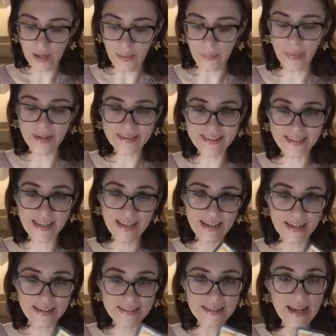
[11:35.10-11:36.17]
but
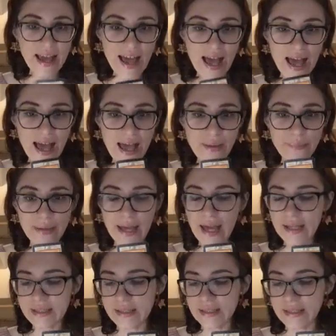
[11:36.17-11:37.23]
here I am
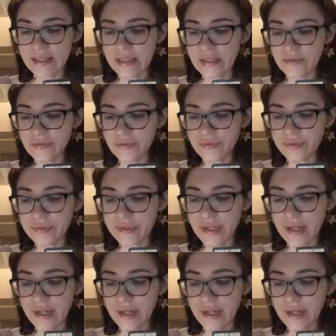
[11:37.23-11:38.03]
getting, if